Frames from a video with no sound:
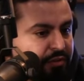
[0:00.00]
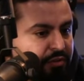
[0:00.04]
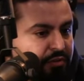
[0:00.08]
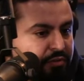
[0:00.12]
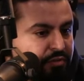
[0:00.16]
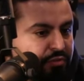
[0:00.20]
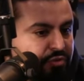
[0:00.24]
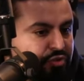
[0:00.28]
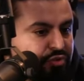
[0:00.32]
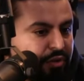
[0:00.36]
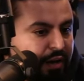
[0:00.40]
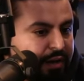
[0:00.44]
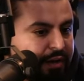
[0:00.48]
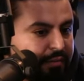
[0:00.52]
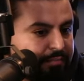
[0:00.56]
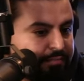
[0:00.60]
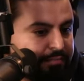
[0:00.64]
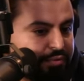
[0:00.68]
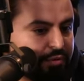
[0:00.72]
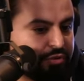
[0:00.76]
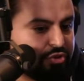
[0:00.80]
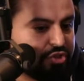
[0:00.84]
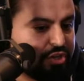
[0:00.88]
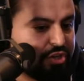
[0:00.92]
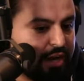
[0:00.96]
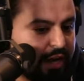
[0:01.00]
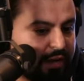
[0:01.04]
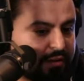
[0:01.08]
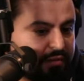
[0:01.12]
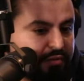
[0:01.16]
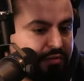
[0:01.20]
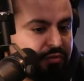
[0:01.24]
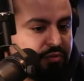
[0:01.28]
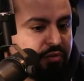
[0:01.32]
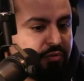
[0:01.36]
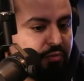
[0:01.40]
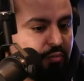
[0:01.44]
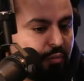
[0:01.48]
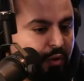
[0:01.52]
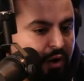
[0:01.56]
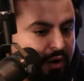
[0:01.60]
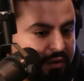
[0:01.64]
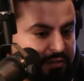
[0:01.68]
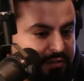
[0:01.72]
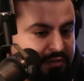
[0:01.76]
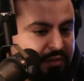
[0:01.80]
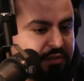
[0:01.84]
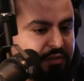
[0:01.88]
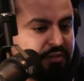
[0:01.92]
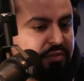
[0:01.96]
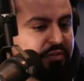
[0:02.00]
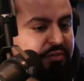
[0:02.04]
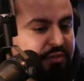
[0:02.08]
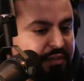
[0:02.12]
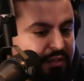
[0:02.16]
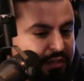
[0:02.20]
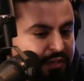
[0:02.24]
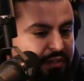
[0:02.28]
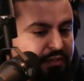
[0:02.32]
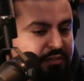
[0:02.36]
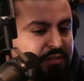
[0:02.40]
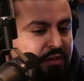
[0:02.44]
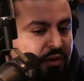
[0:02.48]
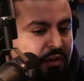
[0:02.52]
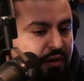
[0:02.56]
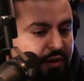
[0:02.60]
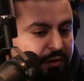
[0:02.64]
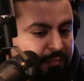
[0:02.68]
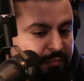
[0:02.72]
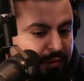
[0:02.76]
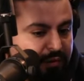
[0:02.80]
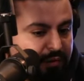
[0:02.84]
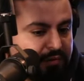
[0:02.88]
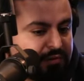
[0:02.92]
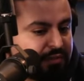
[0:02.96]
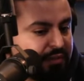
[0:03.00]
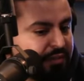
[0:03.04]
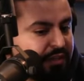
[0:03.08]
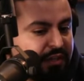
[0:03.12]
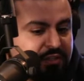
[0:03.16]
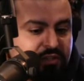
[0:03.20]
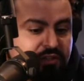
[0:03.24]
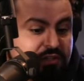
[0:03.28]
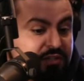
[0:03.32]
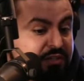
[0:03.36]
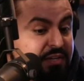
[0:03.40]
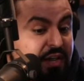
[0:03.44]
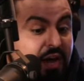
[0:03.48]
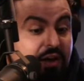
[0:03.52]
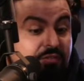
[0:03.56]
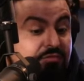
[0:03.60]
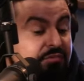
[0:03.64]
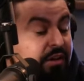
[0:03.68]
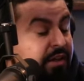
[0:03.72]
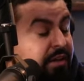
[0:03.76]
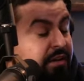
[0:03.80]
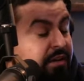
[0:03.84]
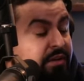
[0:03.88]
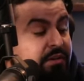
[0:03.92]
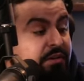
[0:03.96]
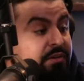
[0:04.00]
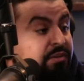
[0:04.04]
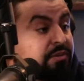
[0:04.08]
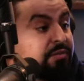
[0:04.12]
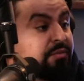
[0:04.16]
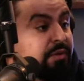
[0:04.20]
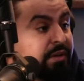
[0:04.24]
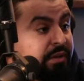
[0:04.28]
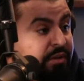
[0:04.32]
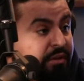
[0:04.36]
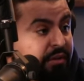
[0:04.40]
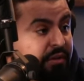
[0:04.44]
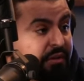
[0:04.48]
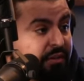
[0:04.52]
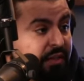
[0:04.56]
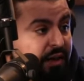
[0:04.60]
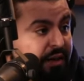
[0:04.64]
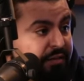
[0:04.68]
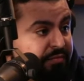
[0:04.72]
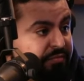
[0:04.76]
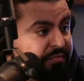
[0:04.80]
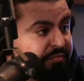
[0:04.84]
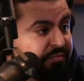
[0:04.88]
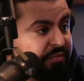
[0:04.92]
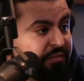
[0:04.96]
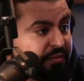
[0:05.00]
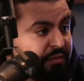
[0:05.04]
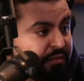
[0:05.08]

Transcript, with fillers: you try to project your wants and your needs on a person that's just not ready to do it in their life.